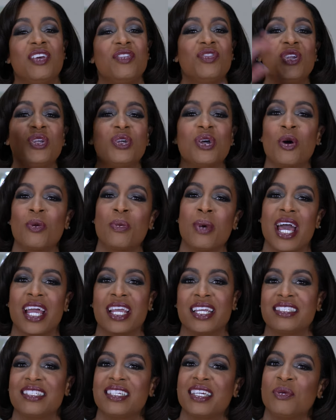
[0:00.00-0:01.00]
if you go
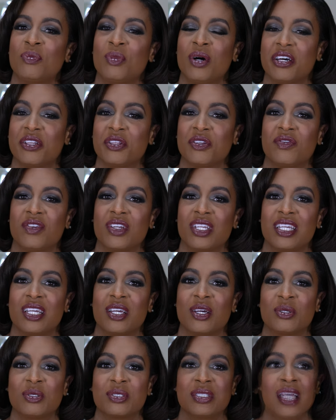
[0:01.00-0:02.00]
back and look at my other
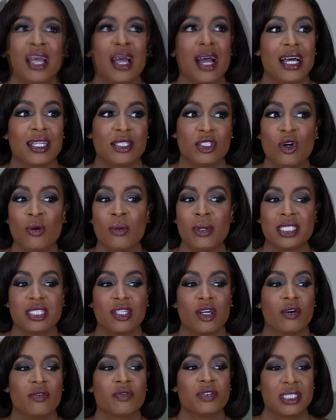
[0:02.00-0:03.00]
videos. I told
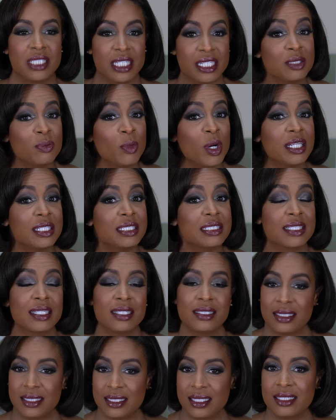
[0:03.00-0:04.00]
myself six months
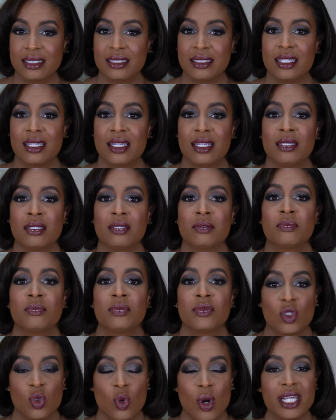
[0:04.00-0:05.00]
consistent,
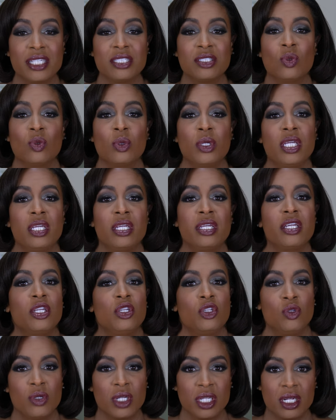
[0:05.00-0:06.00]
twice a week,
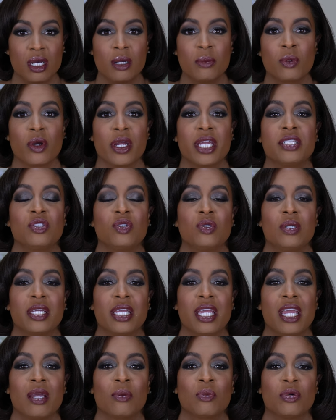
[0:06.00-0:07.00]
you can upgrade to a
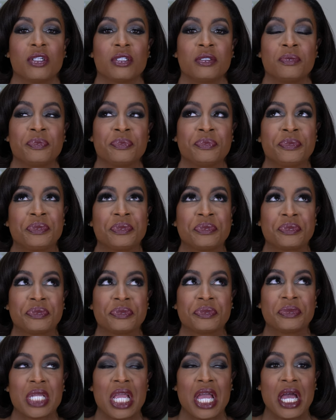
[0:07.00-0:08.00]
camera.
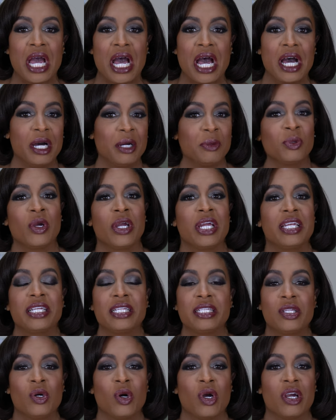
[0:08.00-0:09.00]
I upgraded
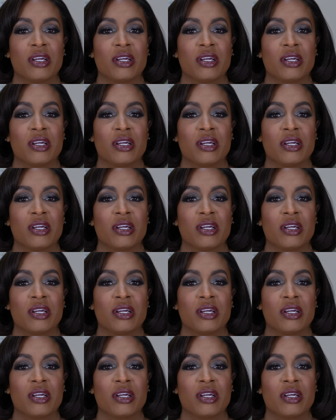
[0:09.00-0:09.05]
a little